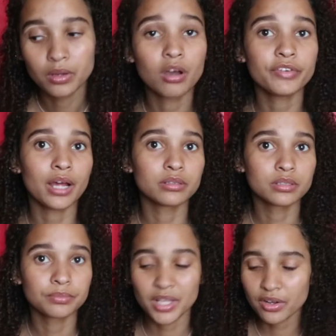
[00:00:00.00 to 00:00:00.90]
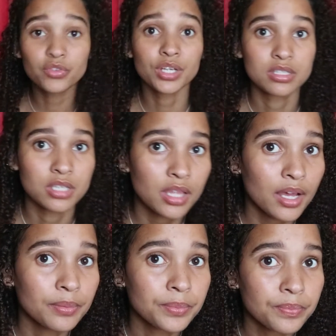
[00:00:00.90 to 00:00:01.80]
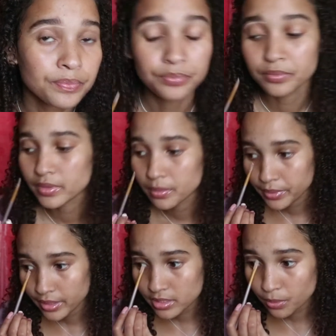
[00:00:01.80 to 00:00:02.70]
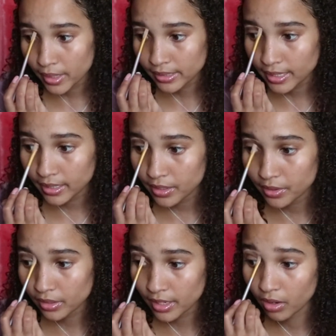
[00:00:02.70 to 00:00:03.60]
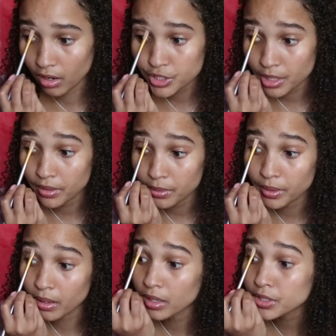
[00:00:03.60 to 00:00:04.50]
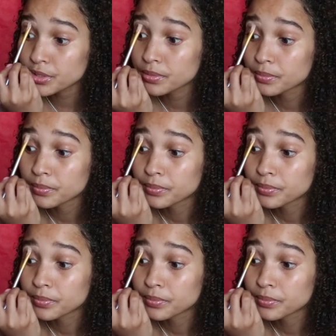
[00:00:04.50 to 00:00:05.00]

carve it out. I don't know if you can see that, but it's quite like not like harsh. I don't want it to be harsh.